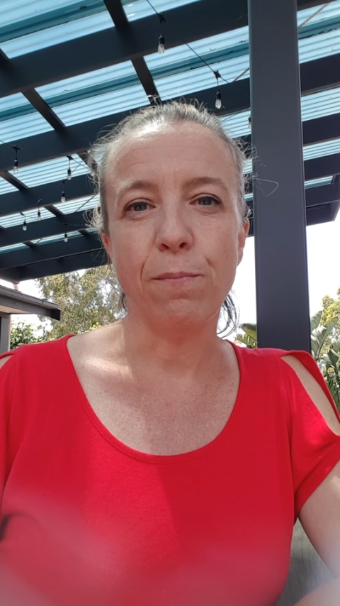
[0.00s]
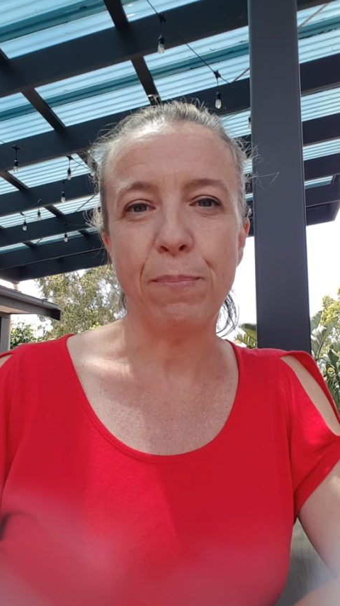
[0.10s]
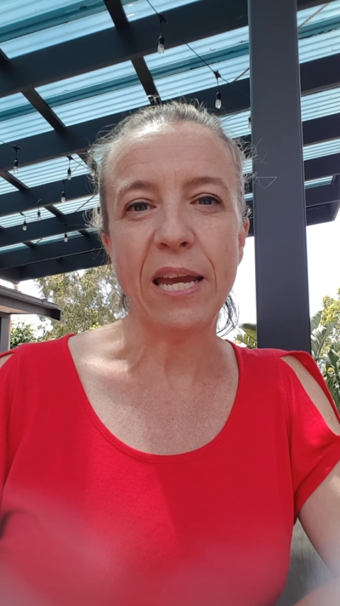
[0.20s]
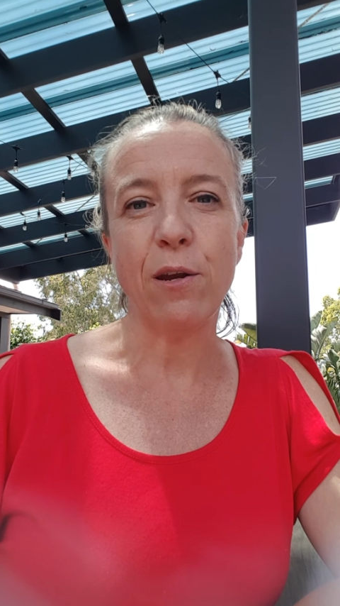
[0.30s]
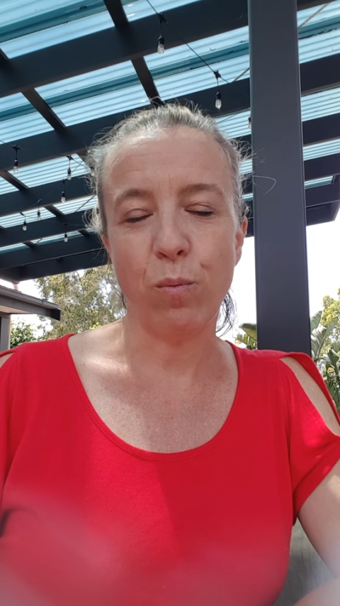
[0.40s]

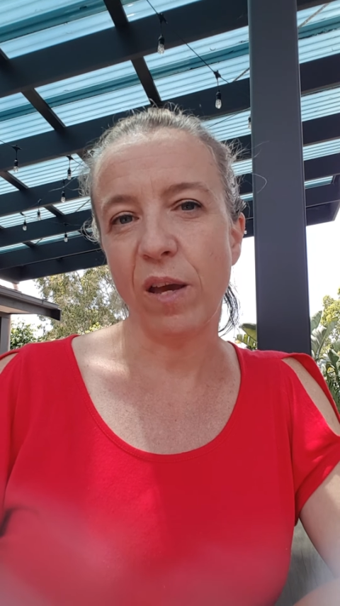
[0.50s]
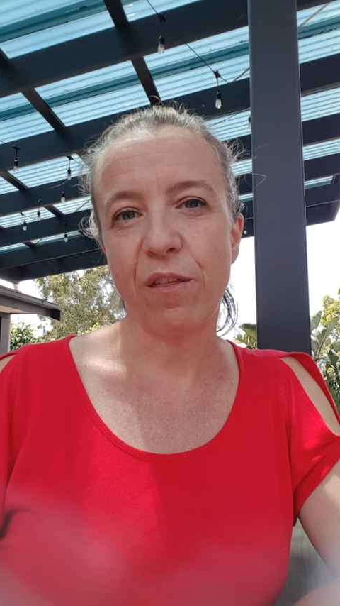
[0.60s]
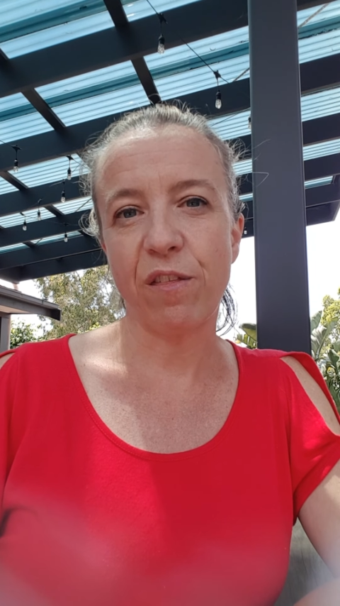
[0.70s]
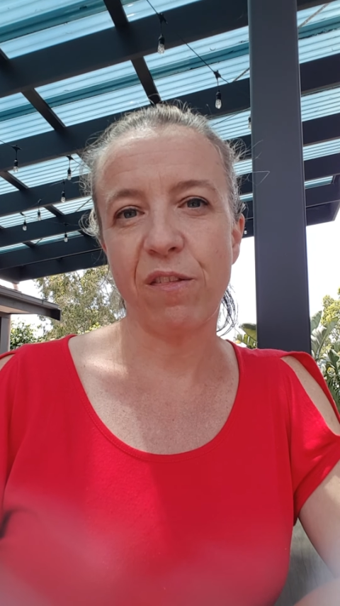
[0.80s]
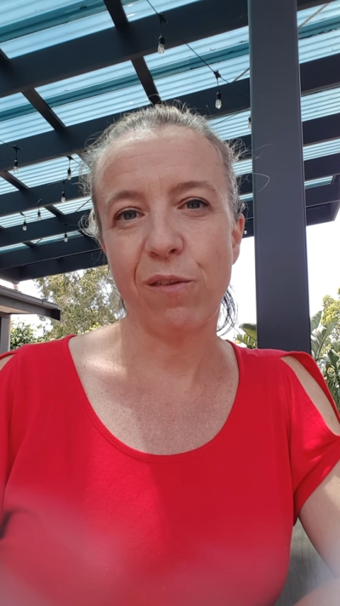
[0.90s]
be
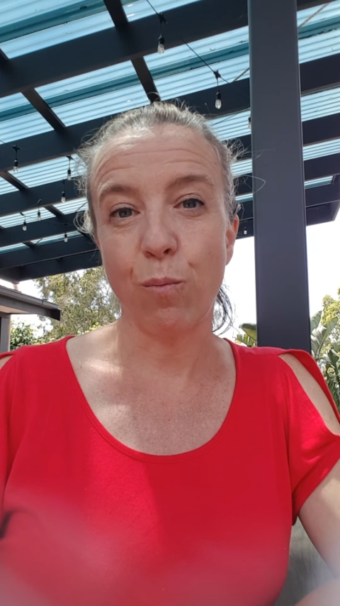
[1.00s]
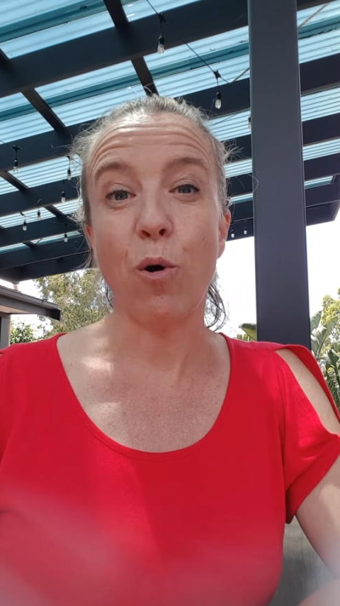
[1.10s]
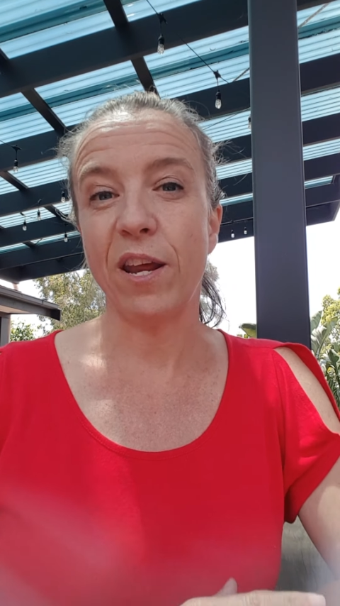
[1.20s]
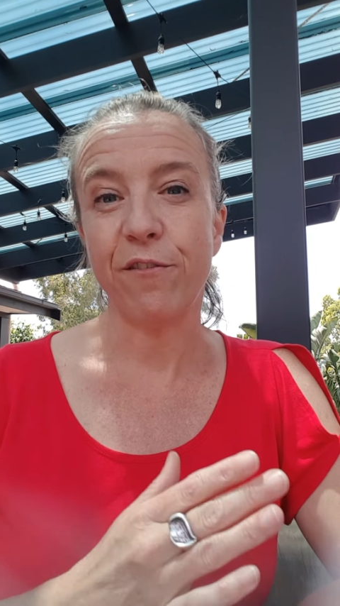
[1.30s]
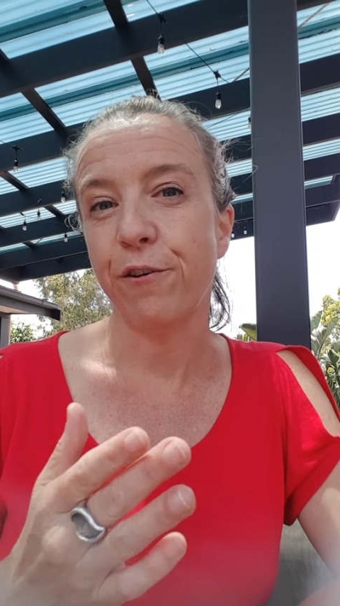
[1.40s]
with
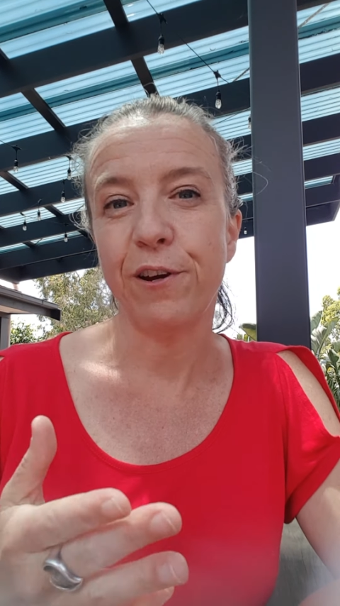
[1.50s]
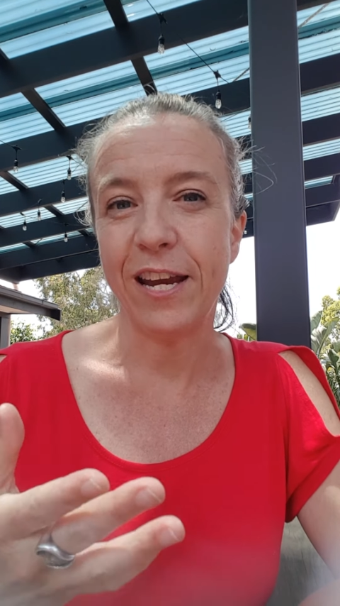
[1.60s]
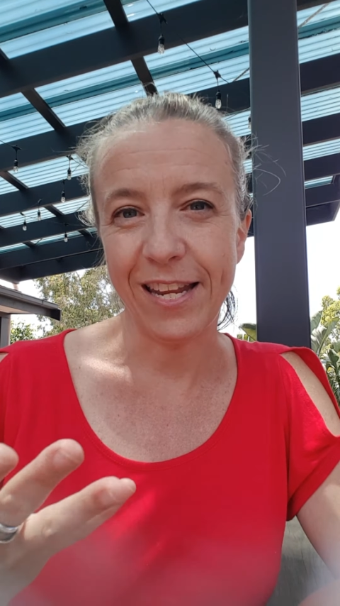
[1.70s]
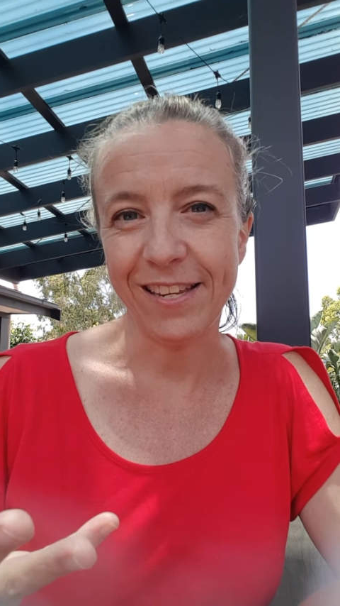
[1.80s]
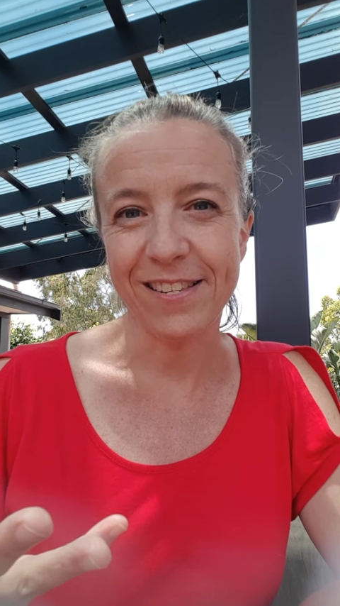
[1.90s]
whatever
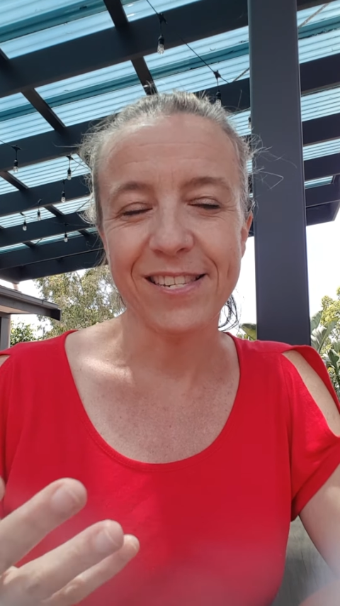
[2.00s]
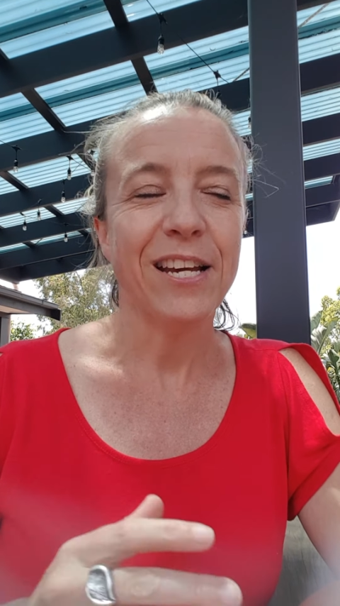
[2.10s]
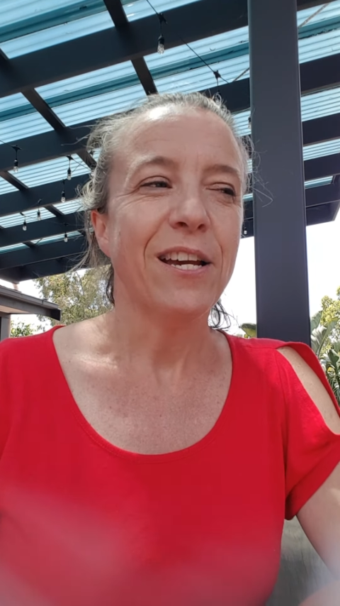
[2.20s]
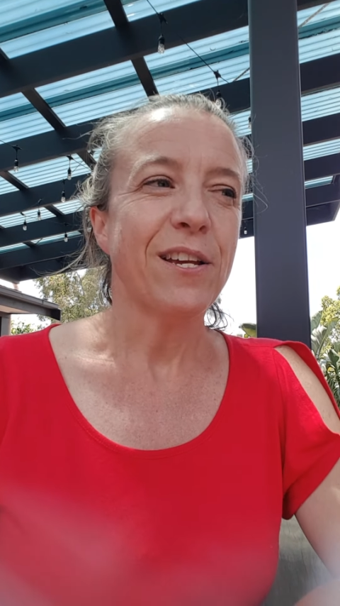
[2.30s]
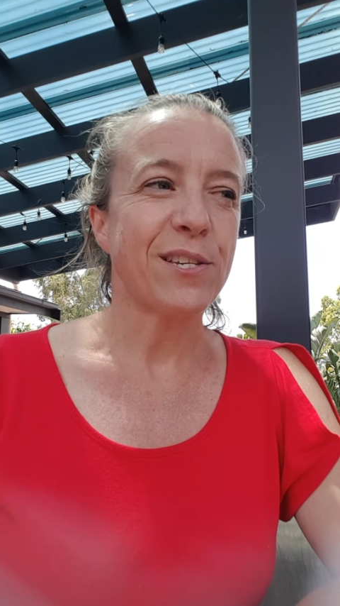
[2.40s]
it is.
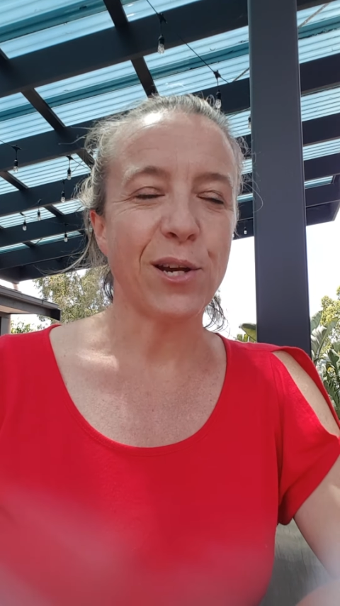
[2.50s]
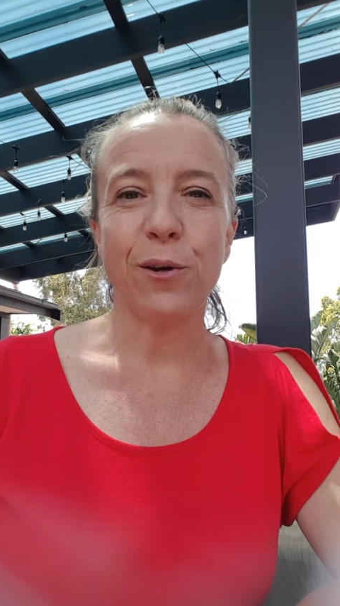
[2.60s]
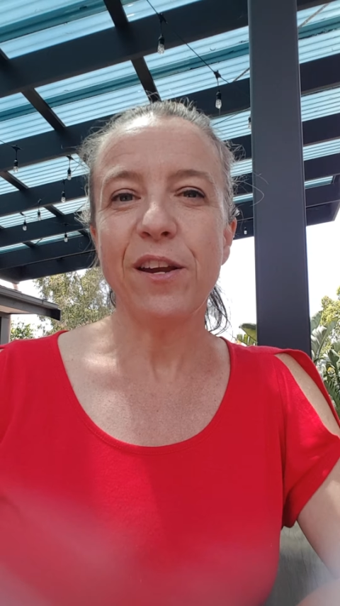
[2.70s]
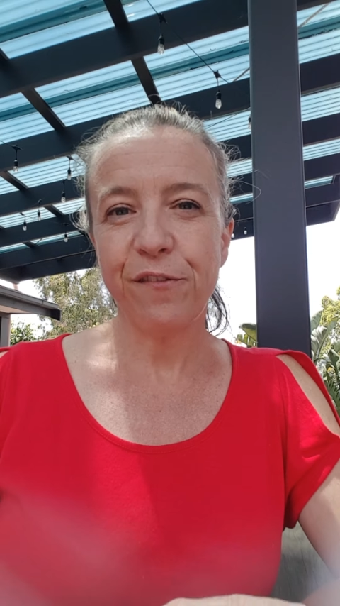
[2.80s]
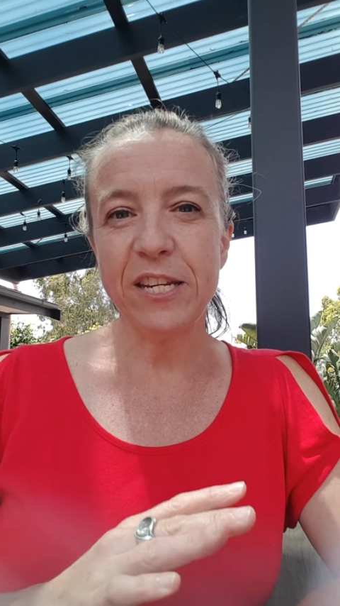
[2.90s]
So
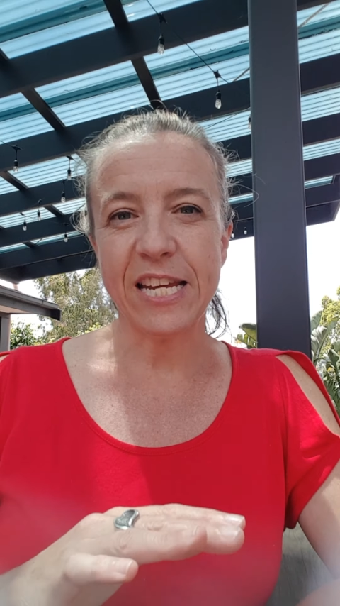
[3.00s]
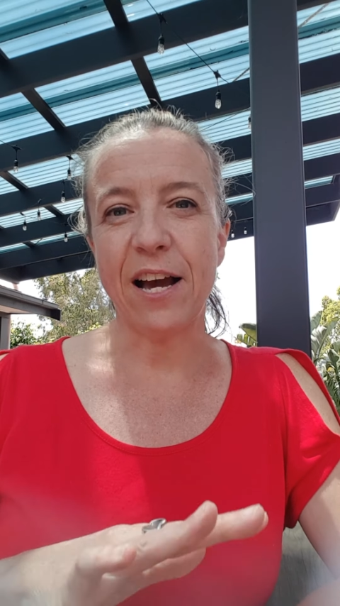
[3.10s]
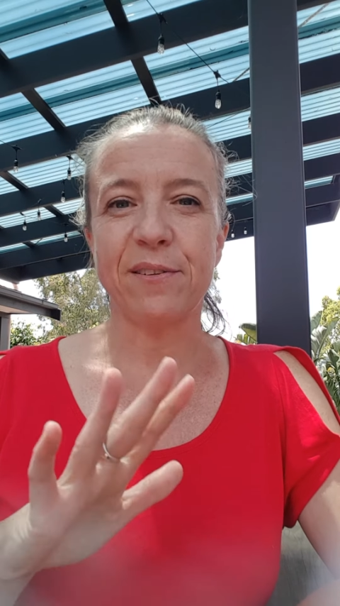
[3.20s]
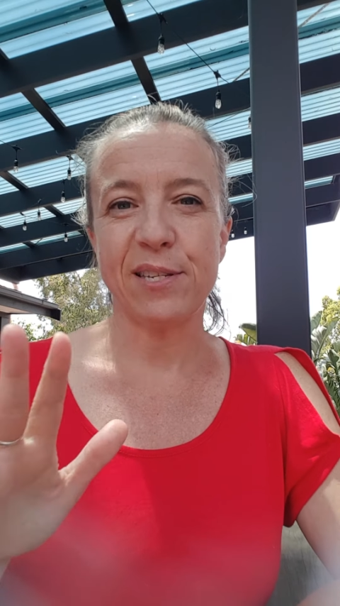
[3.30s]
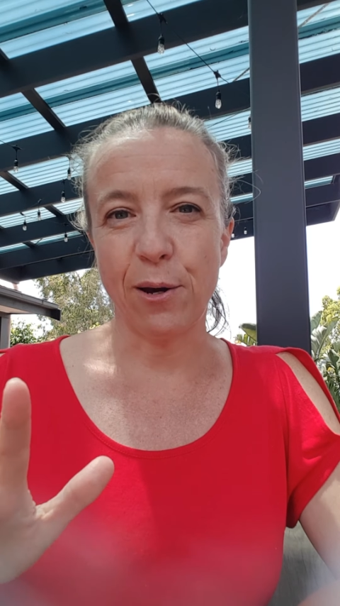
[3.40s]
if in
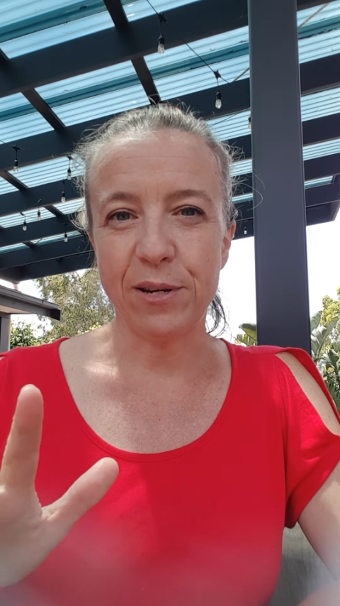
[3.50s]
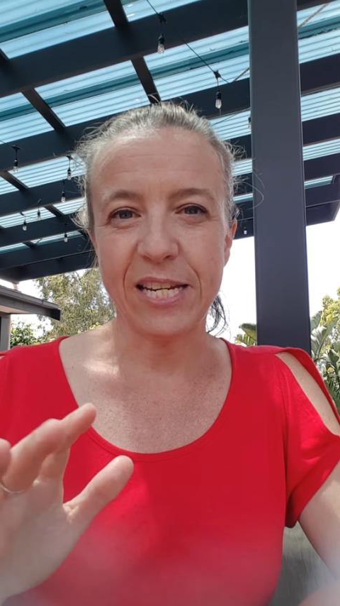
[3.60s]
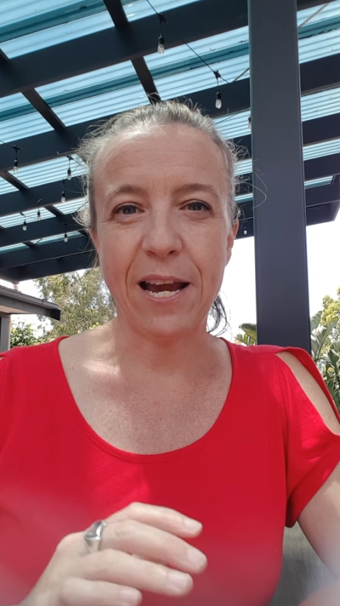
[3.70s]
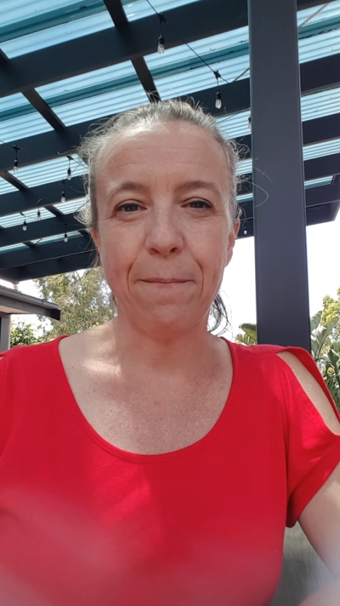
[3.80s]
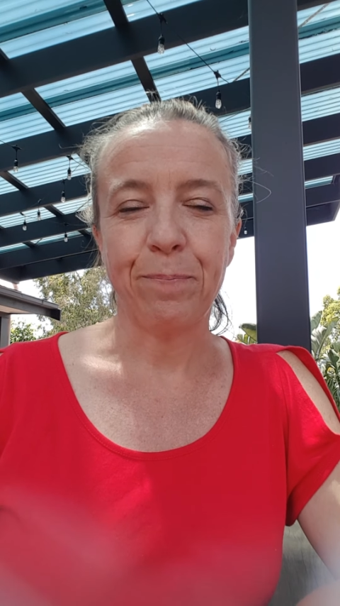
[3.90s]
doubt, slow it
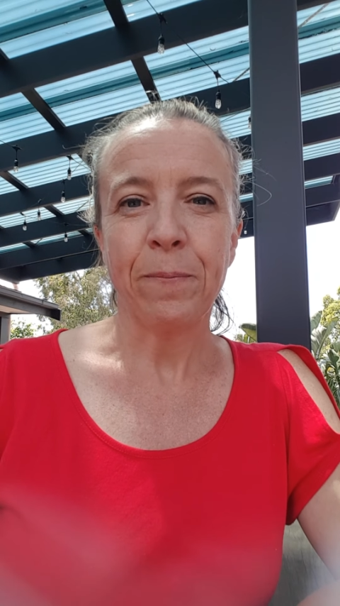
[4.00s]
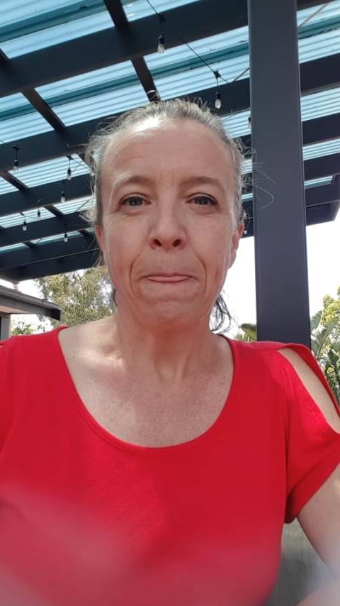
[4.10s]
down.